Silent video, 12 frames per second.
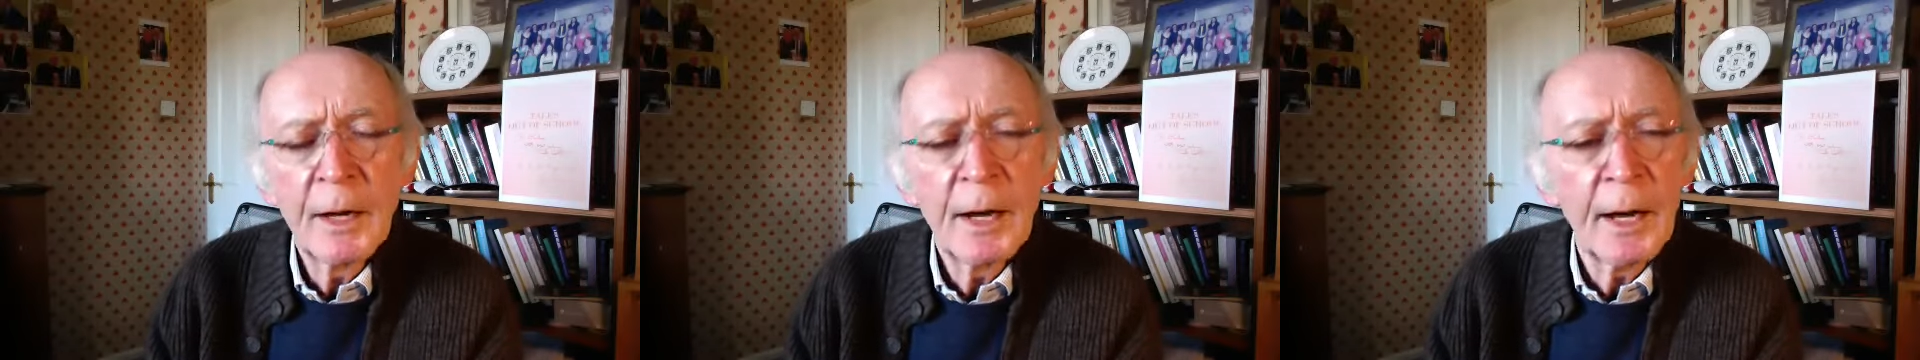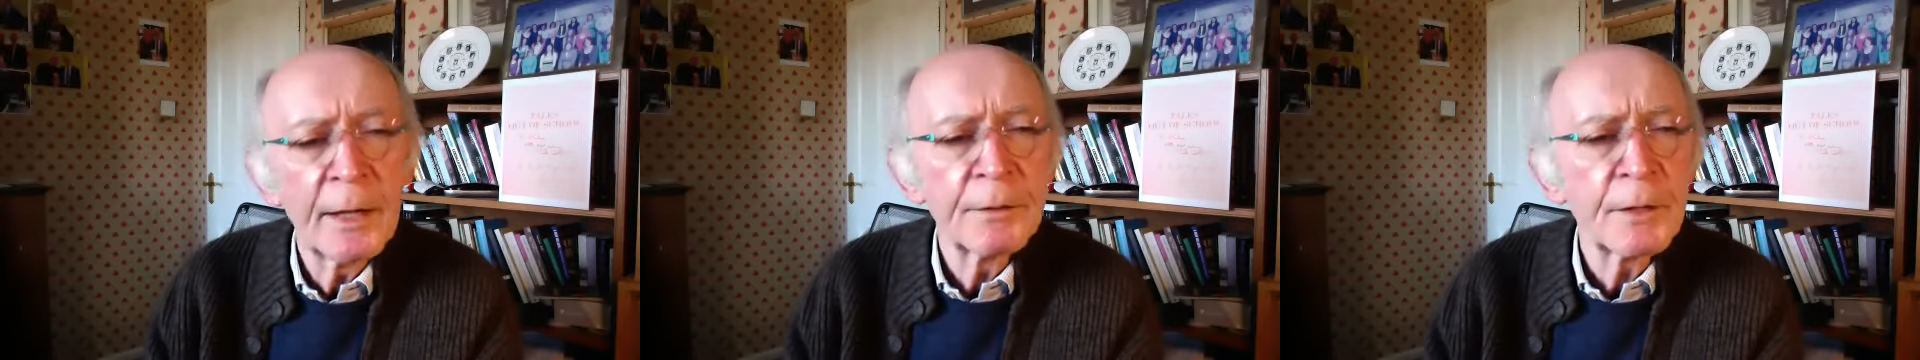
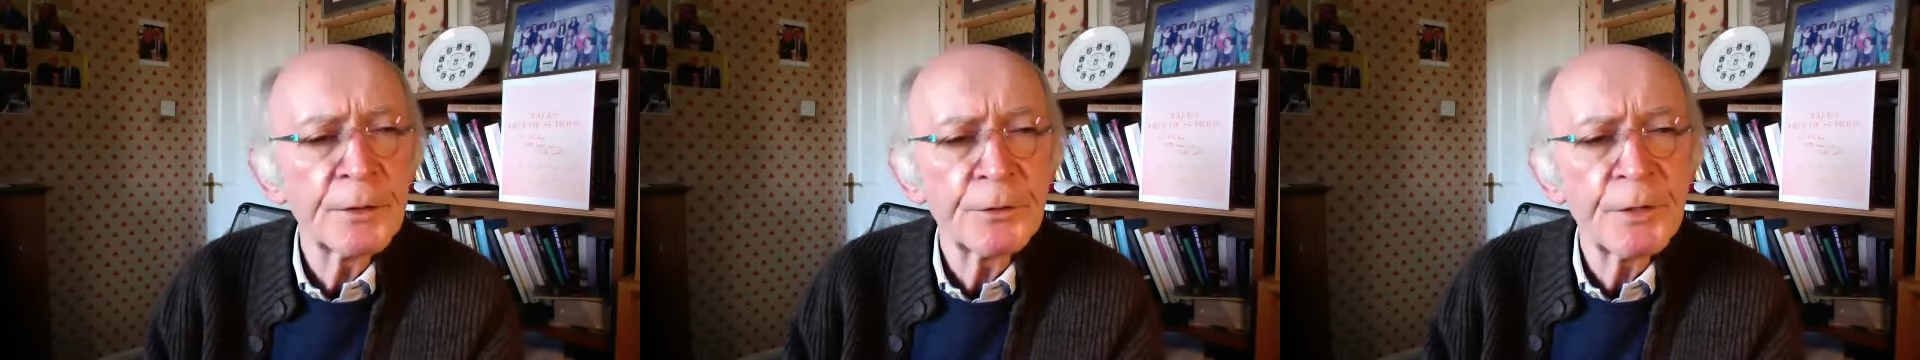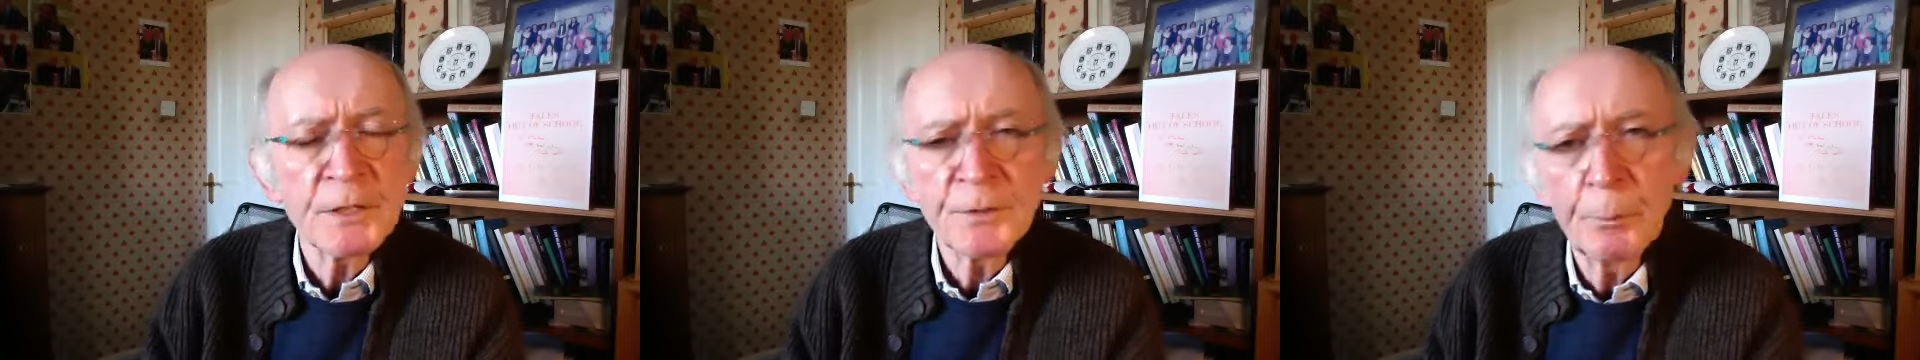and got the
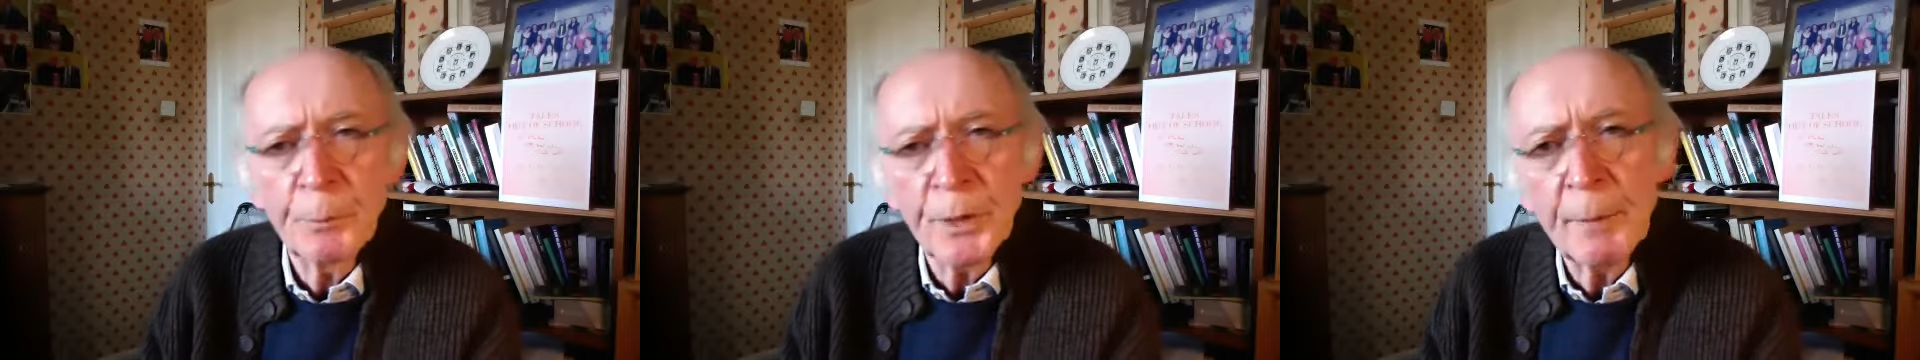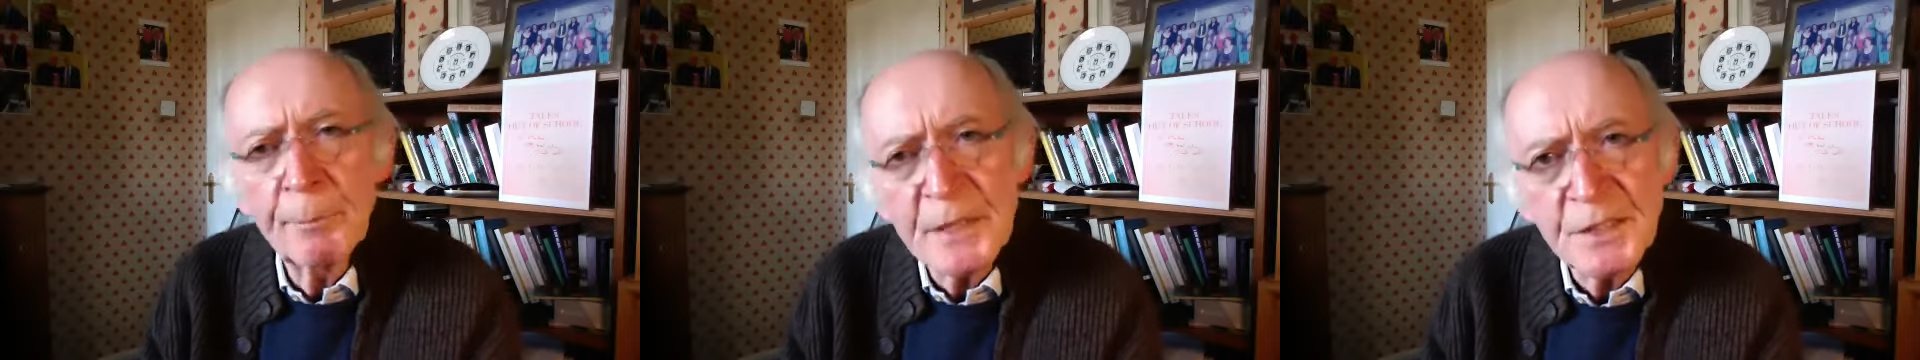rest of it. But
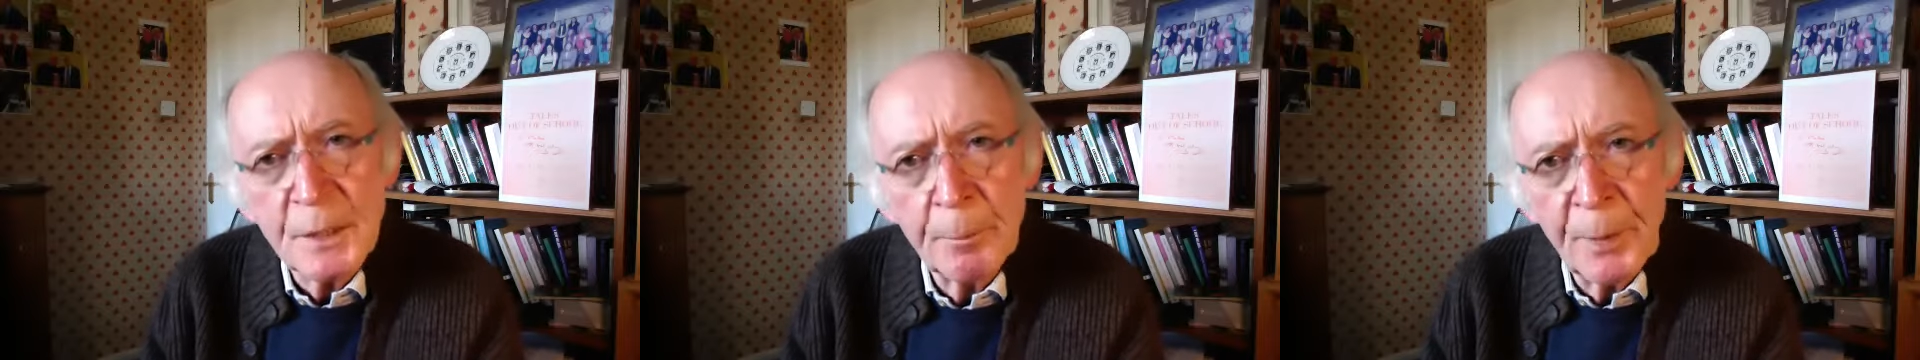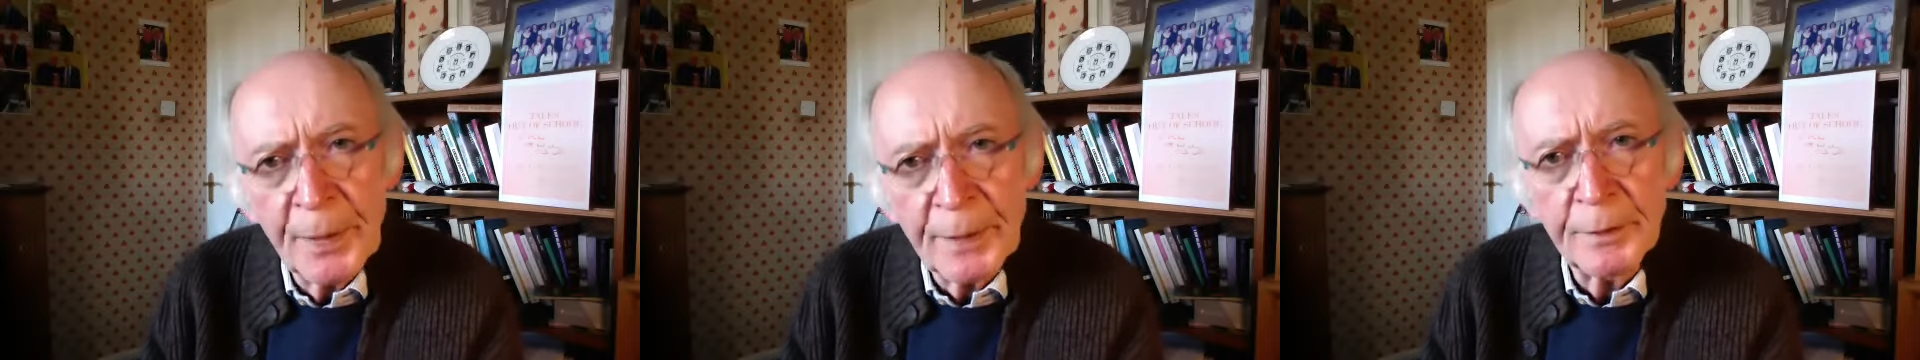I missed a
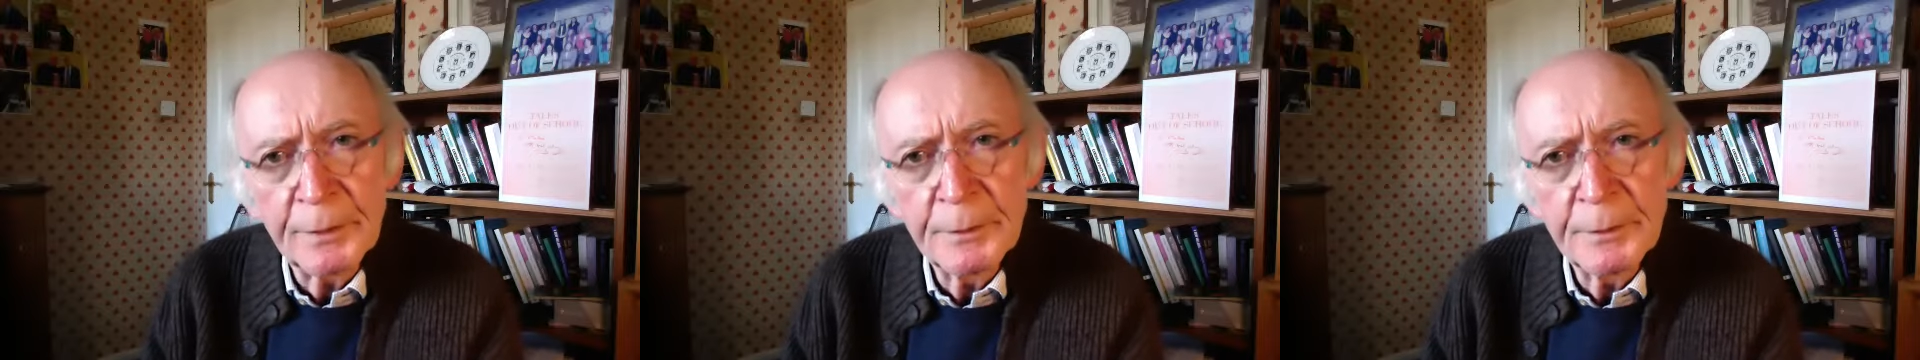bit,